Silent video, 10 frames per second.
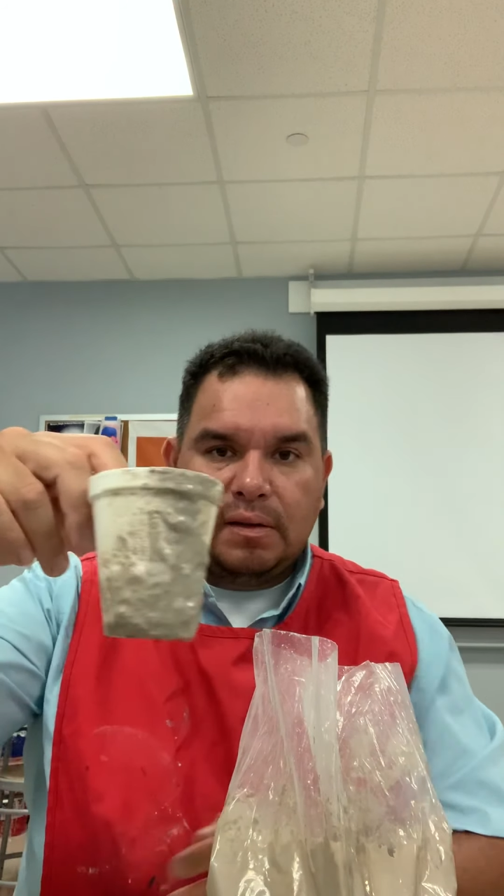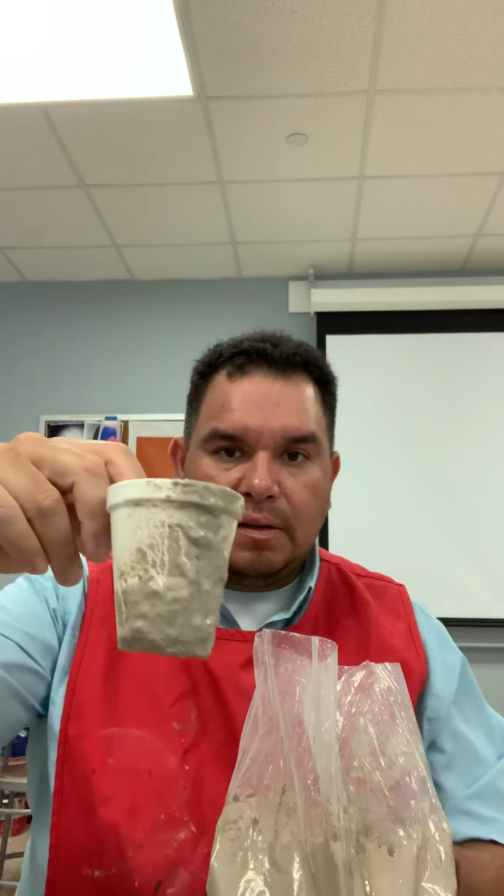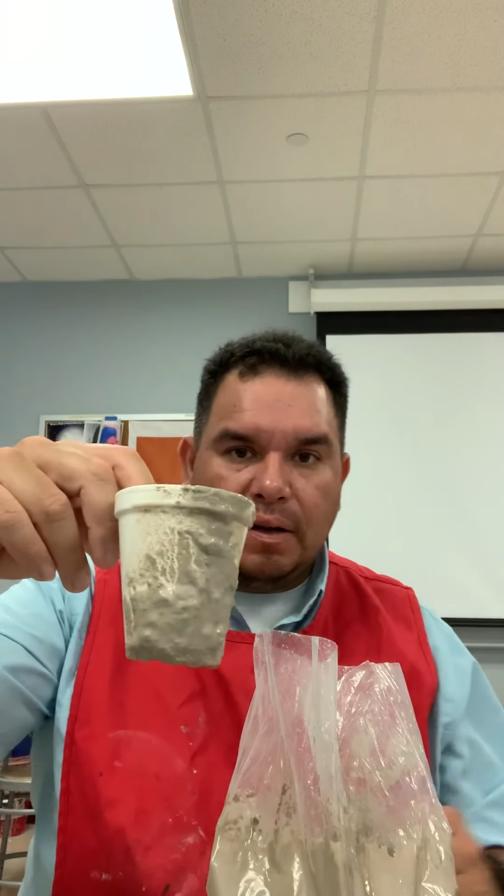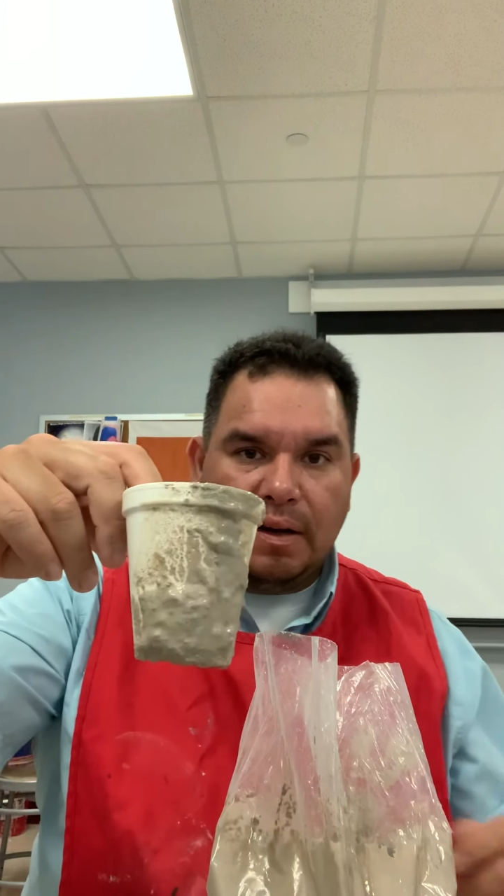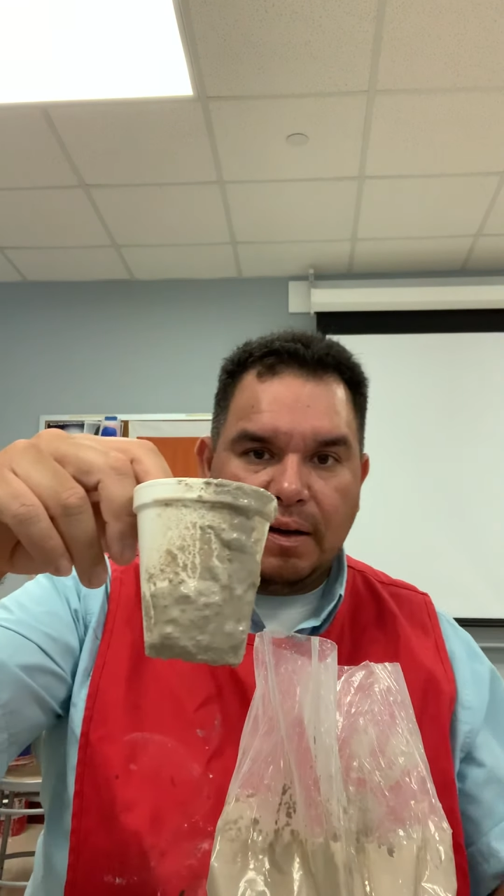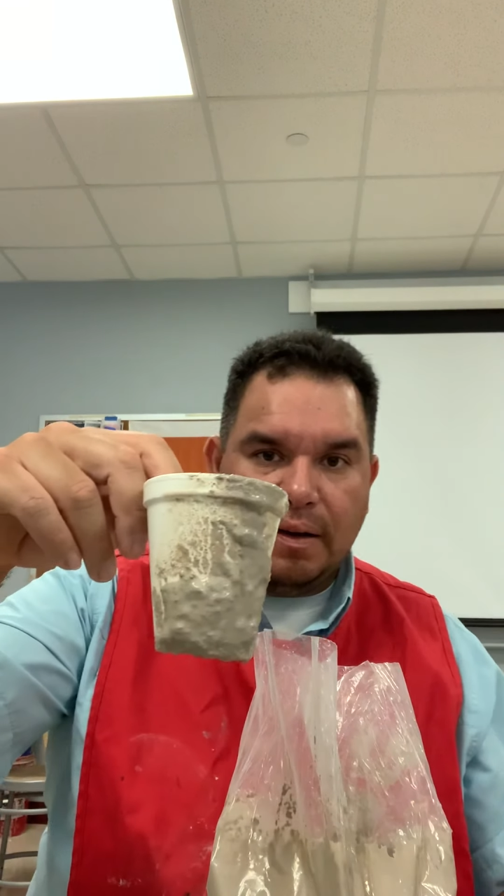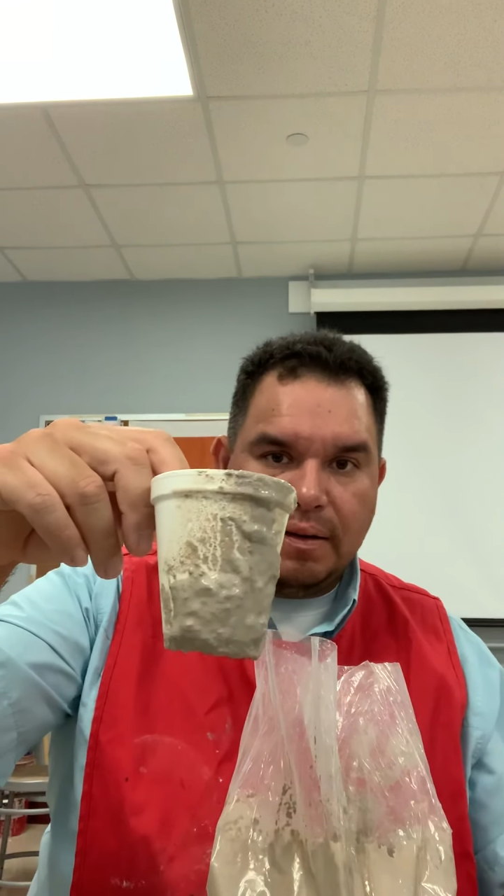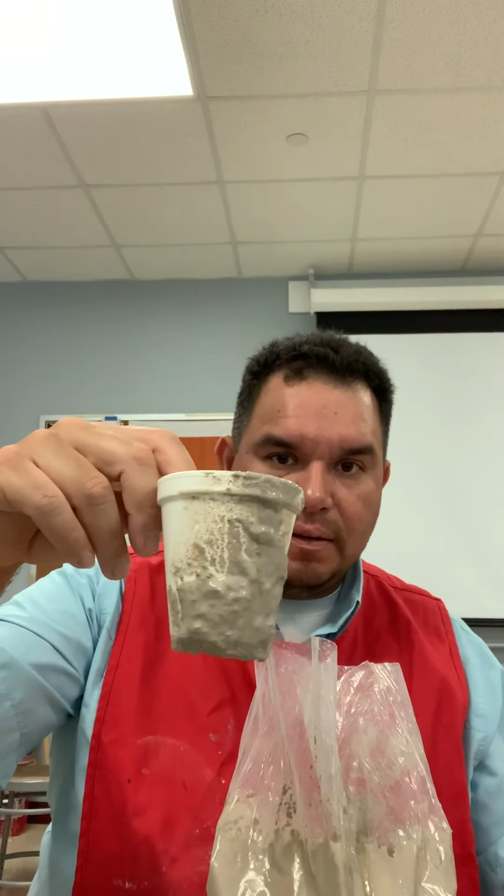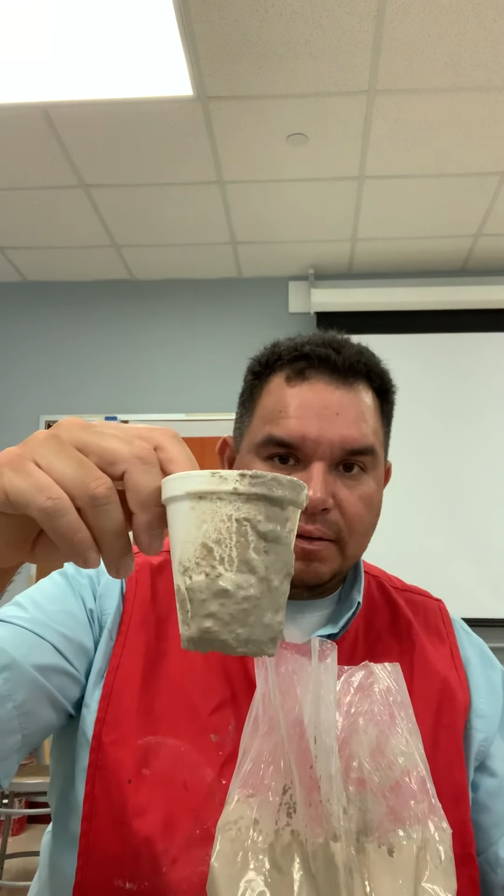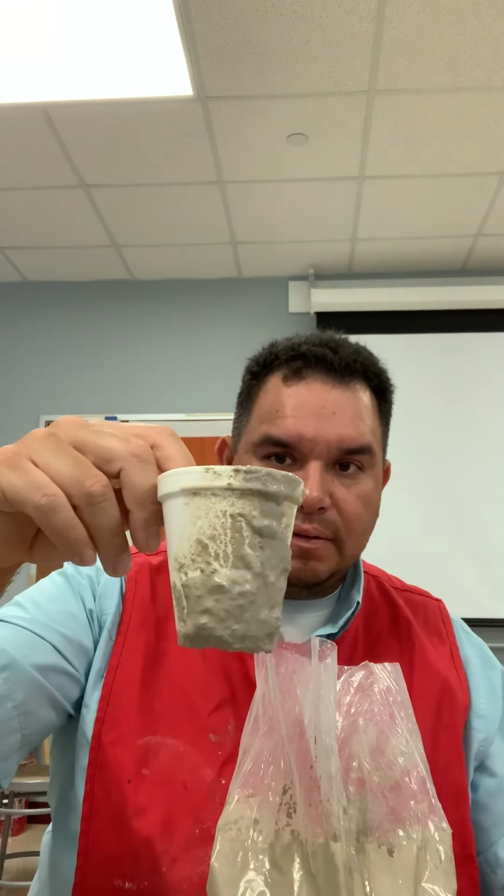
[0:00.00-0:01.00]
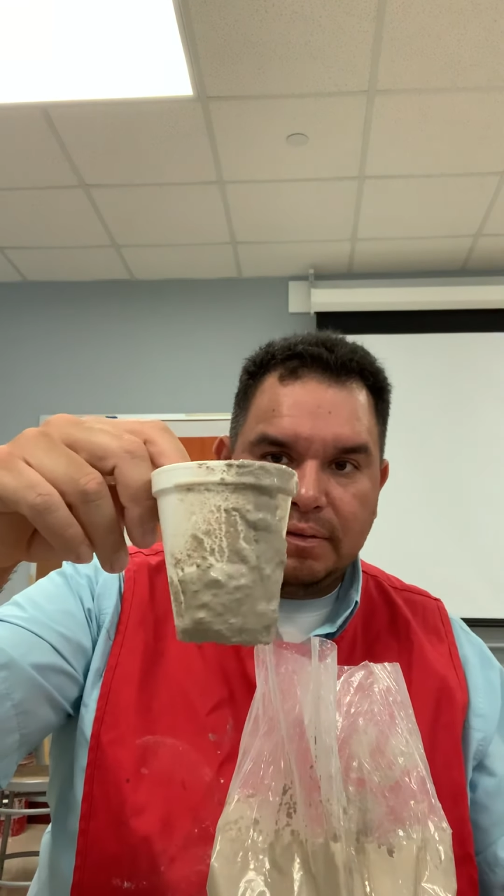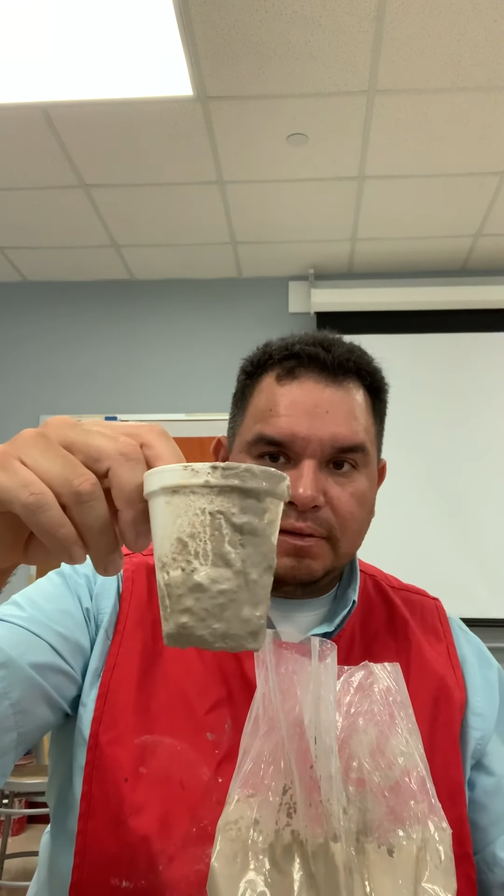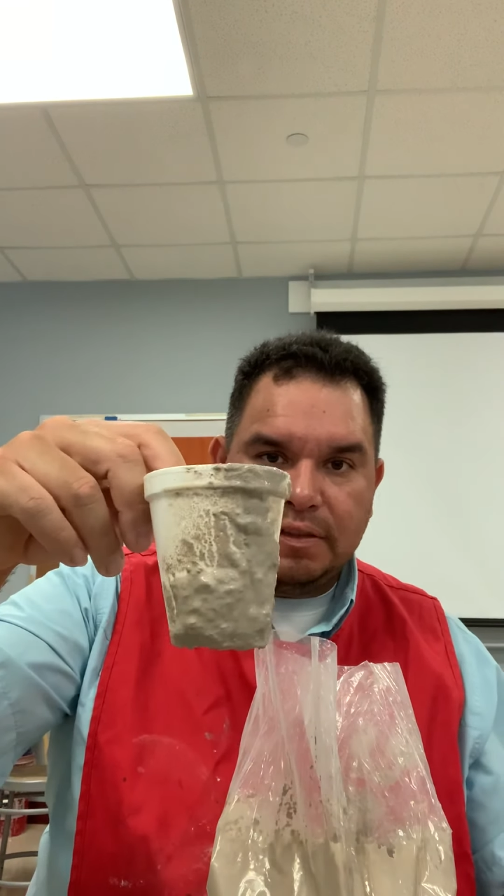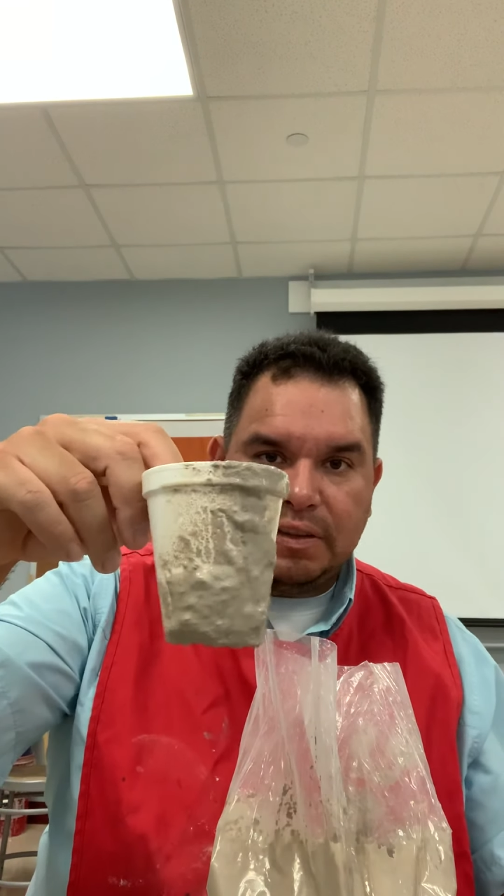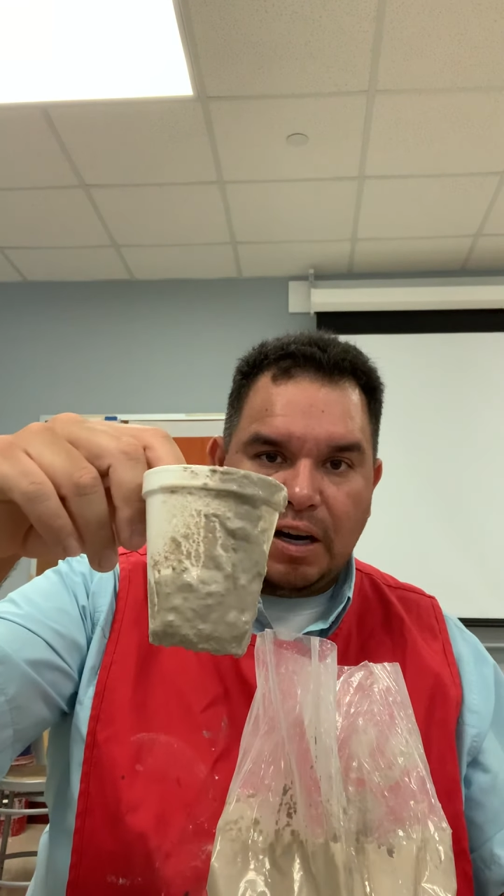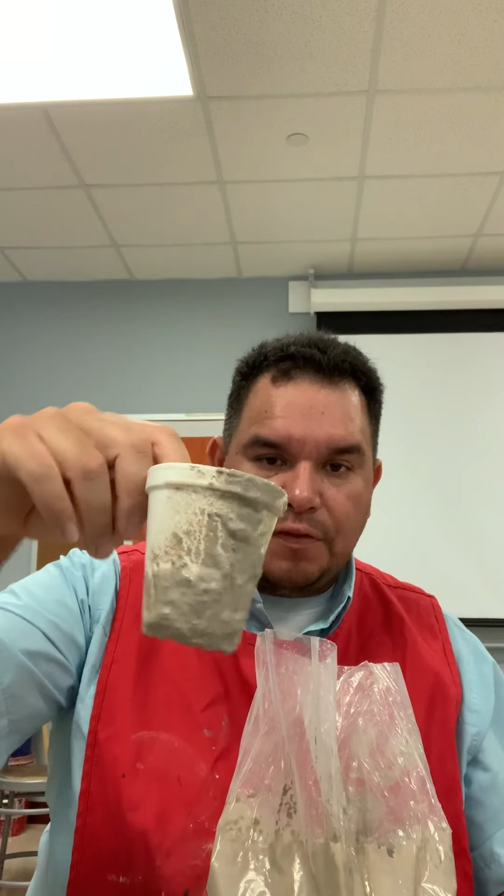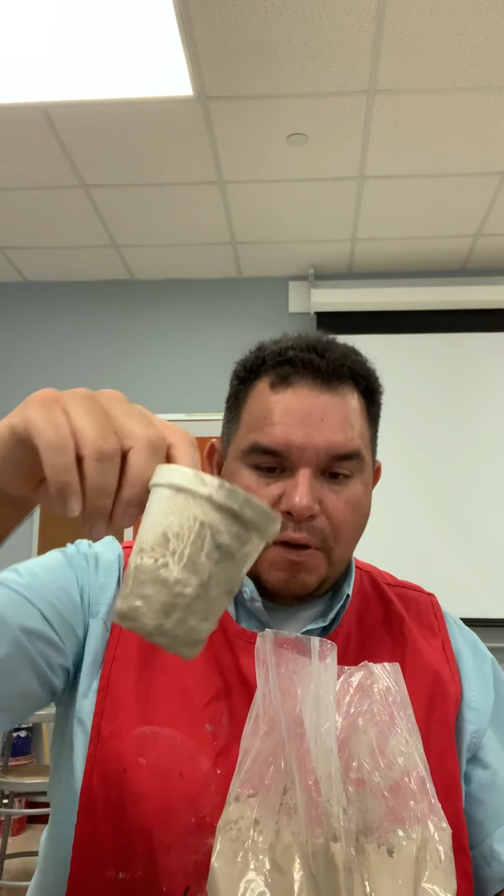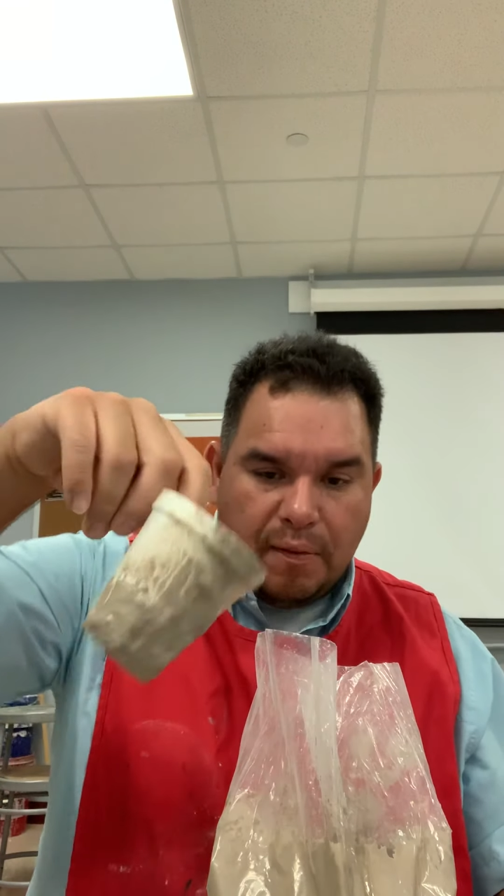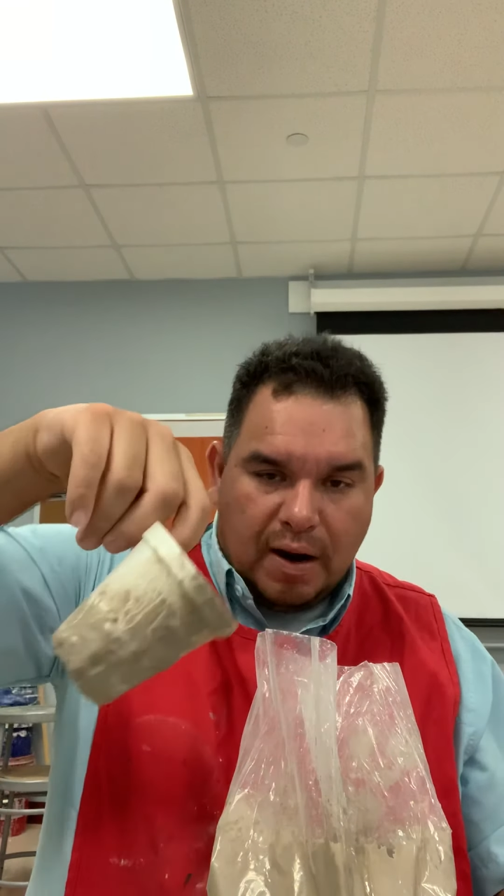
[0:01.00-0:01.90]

styrofoam